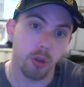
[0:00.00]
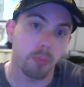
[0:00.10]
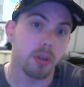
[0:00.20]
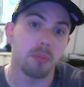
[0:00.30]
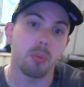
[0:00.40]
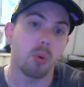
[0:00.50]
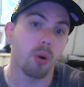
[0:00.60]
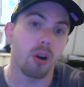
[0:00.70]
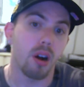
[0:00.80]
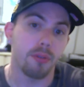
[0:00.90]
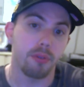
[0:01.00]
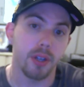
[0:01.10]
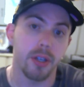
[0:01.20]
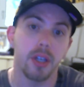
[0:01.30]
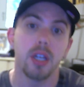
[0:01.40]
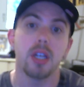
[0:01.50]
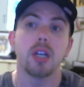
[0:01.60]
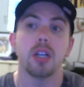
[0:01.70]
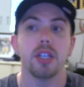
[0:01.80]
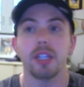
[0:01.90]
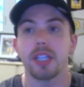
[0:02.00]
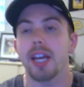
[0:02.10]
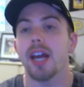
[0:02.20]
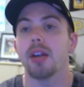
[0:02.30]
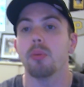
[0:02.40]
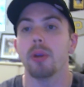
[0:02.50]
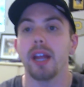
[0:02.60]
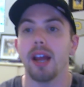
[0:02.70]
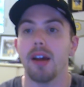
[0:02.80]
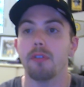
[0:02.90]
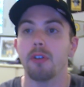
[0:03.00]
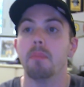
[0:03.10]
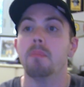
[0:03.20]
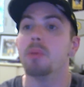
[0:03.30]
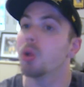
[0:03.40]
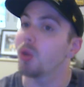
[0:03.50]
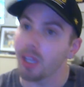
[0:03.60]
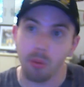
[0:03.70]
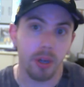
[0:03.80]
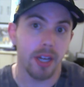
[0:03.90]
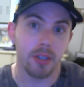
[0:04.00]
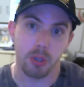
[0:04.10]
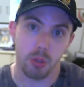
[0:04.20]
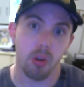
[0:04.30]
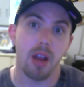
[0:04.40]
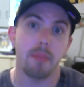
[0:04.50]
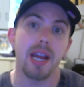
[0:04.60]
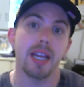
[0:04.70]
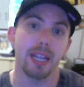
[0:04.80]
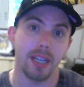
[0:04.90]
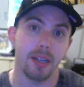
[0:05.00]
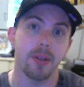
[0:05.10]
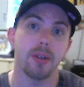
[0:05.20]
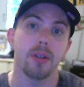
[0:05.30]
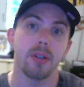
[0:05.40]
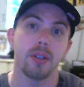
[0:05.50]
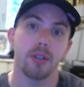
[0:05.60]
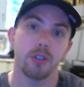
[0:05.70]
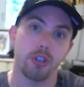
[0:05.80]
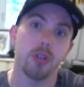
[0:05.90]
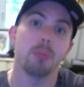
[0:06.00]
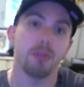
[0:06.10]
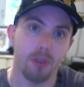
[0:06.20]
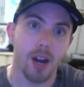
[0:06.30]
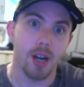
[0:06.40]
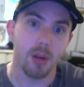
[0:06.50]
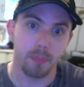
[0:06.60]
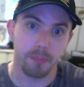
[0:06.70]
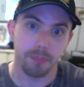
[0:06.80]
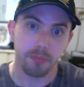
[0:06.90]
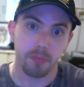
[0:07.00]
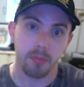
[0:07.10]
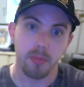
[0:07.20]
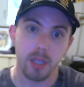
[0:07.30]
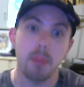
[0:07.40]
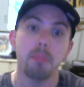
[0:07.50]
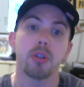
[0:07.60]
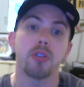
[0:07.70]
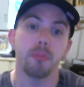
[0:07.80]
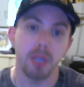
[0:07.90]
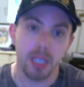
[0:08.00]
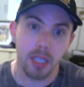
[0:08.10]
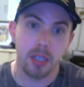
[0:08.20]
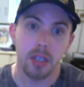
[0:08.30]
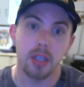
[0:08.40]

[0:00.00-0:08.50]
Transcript: bit more often. You get it. We have a million reasons why Matt Canada should be fired. But to me,